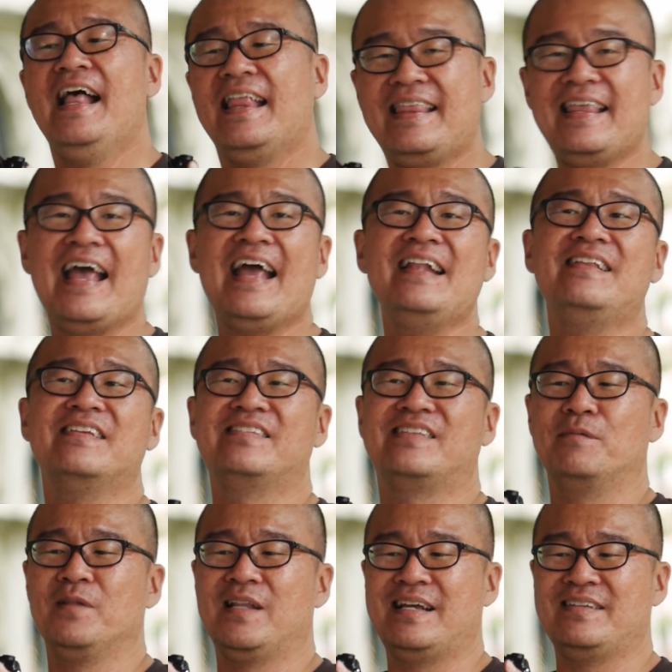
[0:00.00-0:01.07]
then the
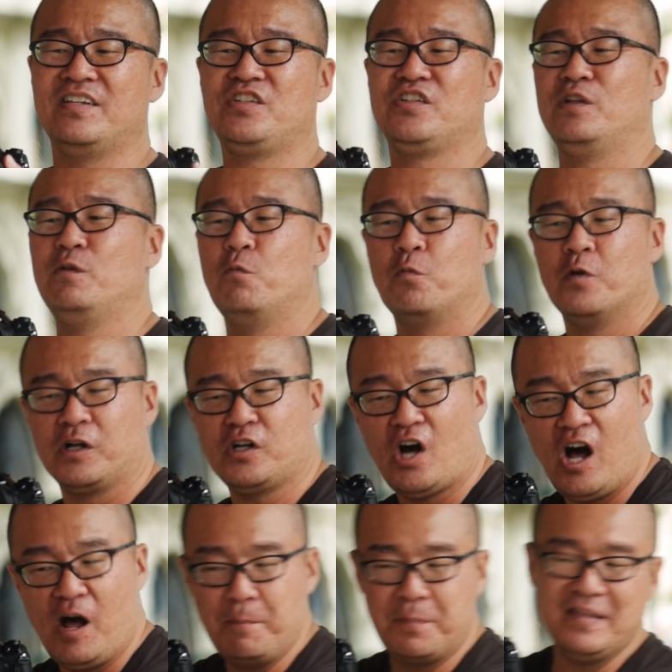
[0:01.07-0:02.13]
stabilization will
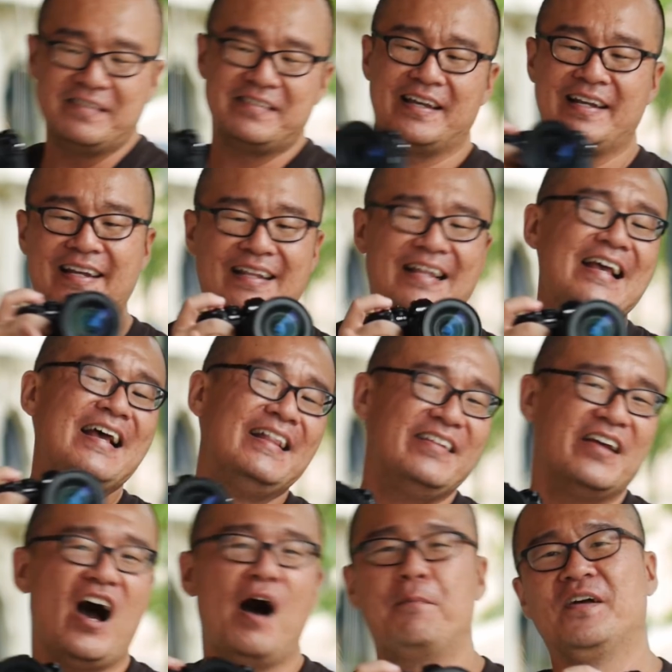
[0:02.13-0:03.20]
compensate it
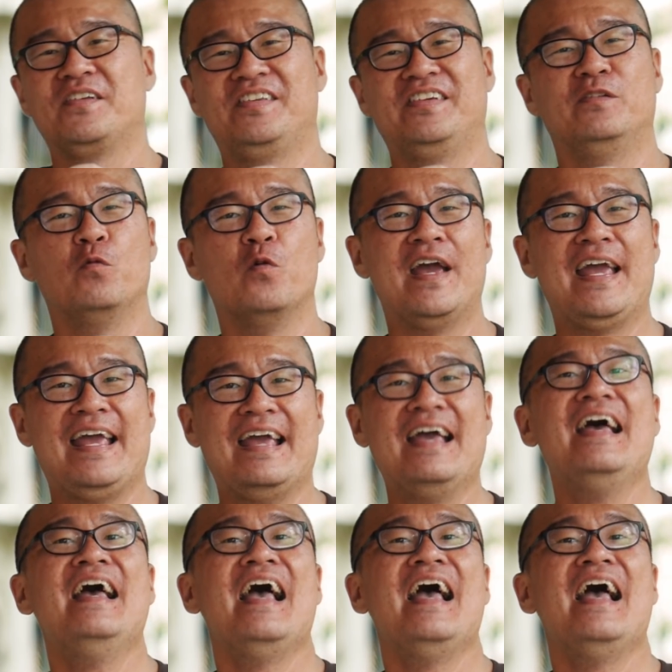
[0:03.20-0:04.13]
the opposite way.